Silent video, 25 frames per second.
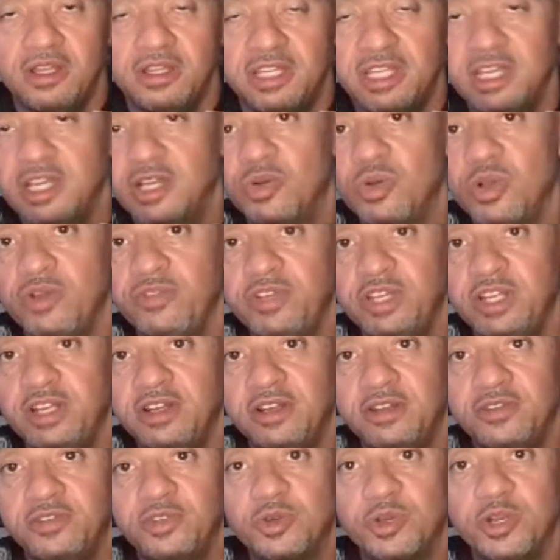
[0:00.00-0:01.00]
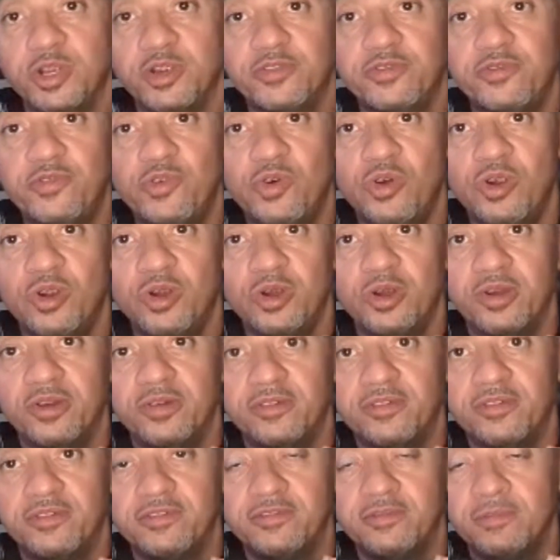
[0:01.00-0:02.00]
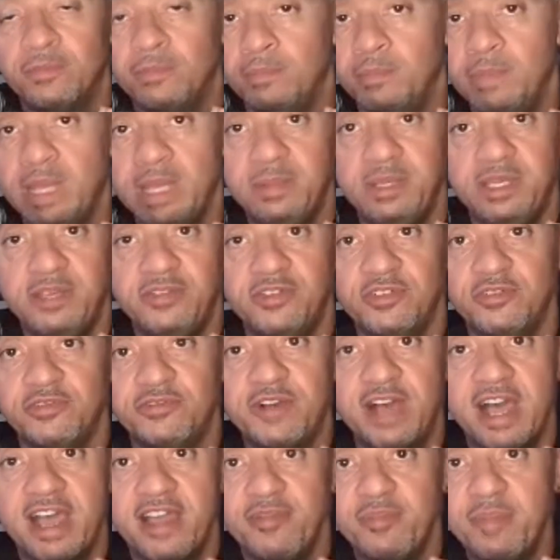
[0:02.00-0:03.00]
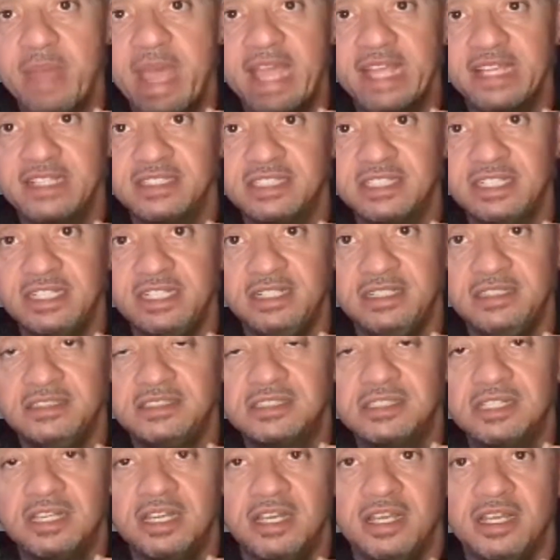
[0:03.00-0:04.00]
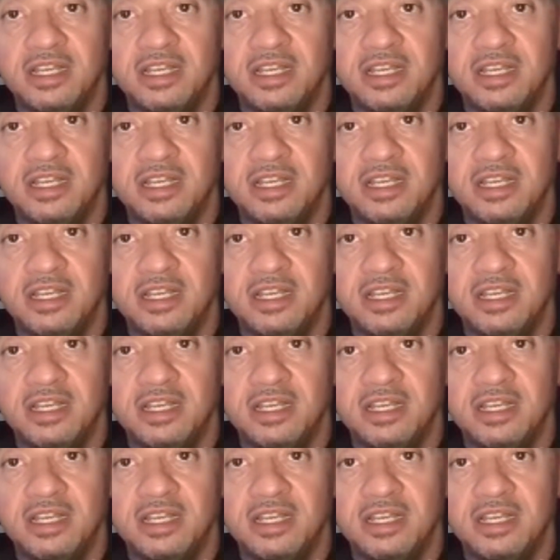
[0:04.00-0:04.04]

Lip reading: the equivalent of 3 or 4, maybe even 5 magazines.